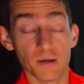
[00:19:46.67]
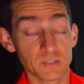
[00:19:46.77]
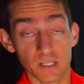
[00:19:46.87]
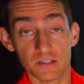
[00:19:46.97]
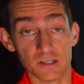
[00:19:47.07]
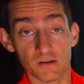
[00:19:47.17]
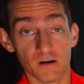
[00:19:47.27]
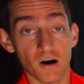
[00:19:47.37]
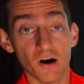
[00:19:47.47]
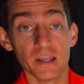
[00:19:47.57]
I'm telling you,
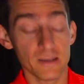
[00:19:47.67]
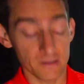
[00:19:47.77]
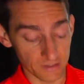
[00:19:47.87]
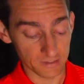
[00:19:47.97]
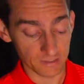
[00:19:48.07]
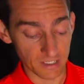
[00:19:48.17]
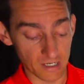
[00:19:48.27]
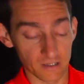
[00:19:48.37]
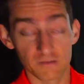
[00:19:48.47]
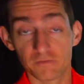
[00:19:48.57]
I hit this
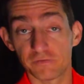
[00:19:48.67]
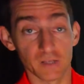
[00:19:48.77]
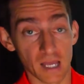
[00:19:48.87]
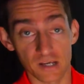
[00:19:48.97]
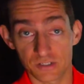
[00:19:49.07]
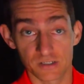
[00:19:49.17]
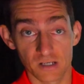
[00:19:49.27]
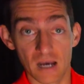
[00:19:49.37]
thing flush.